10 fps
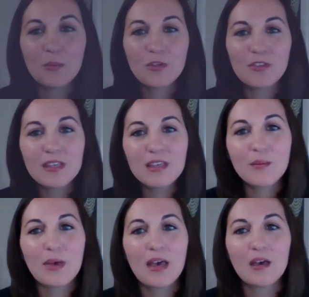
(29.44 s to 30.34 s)
we're thinking
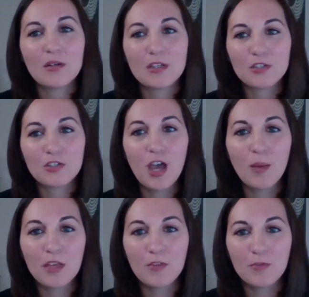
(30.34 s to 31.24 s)
about
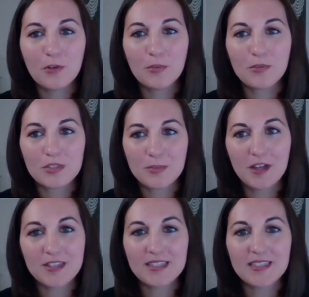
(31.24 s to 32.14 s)
trauma-informed
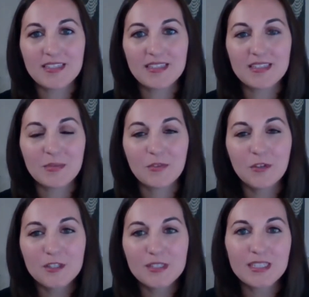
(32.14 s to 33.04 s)
responses, we
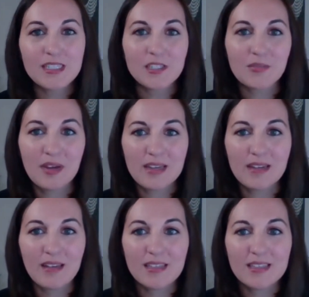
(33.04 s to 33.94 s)
firstly need to
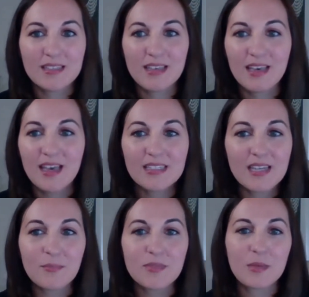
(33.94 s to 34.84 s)
recognize that
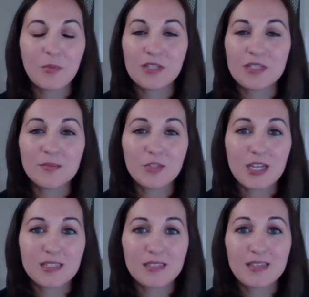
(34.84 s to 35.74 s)
anytime someone is
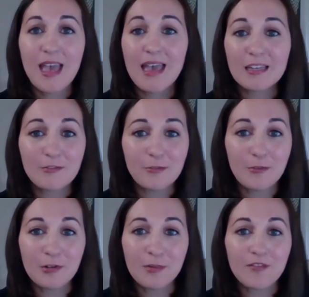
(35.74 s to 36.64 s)
subjected to any
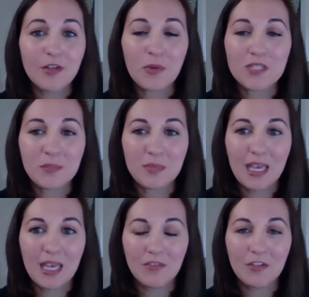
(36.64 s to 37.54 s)
form of unwanted
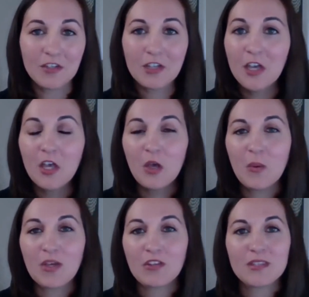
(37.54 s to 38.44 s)
behavior,
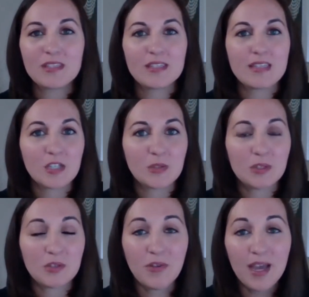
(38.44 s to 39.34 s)
whether this is sexual
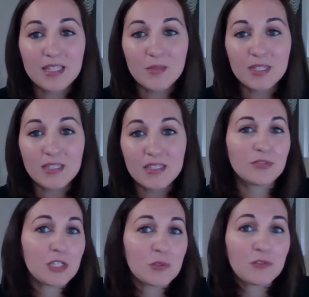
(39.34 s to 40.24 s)
harassment,
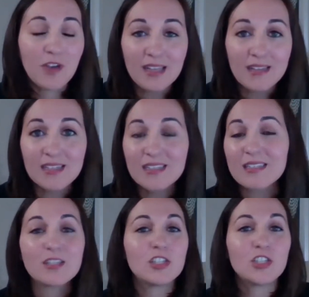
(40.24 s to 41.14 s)
sexual
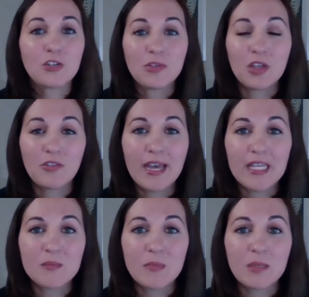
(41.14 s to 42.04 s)
violence, general
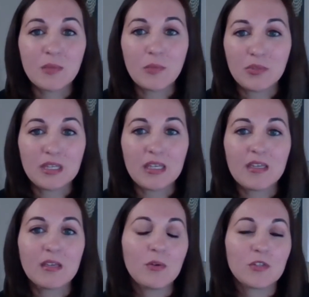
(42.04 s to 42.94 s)
harassment,
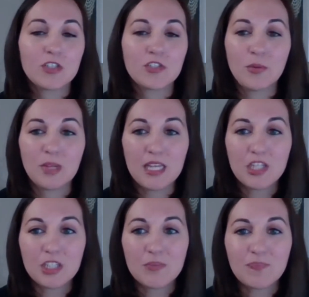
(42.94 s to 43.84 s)
bullying, or
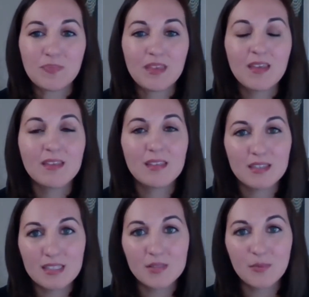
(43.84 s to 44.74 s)
discrimination, this
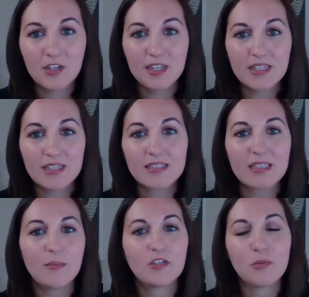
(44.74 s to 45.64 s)
experience
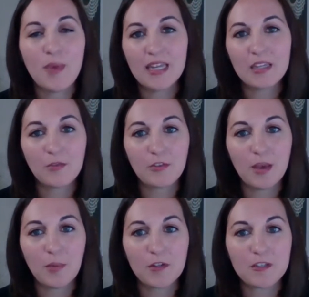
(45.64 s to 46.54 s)
can be traumatic for
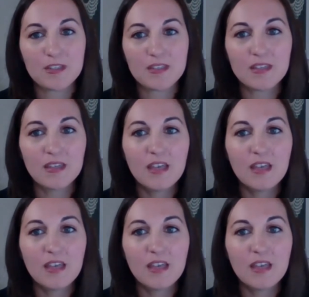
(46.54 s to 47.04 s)
that person.